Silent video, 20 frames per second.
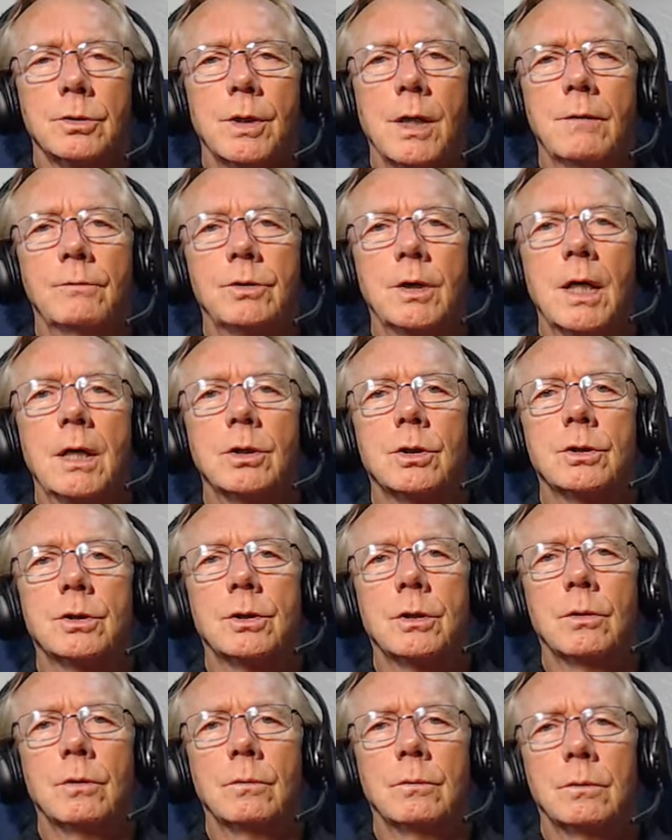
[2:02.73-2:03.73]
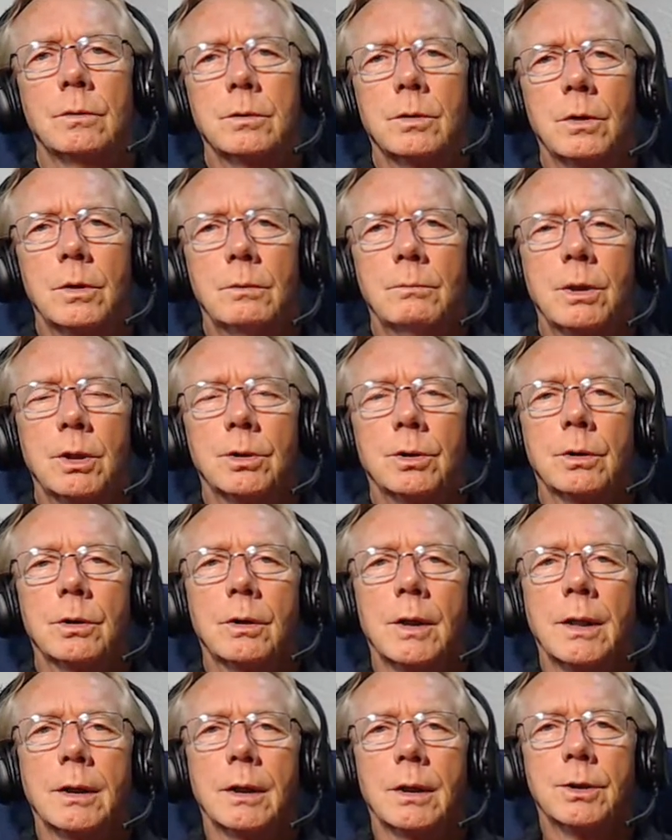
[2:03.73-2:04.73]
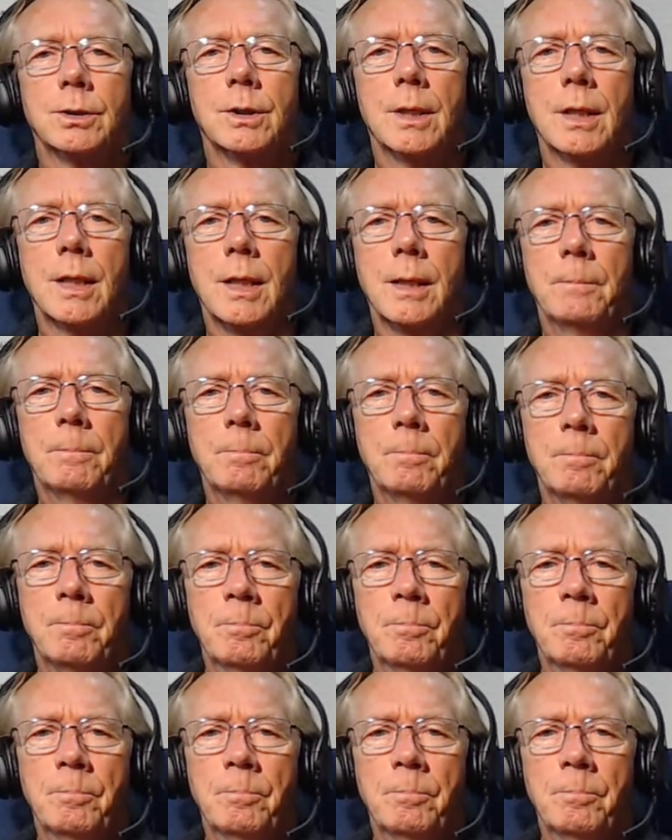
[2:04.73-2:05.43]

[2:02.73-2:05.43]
Save Changes, so you make sure that gets done.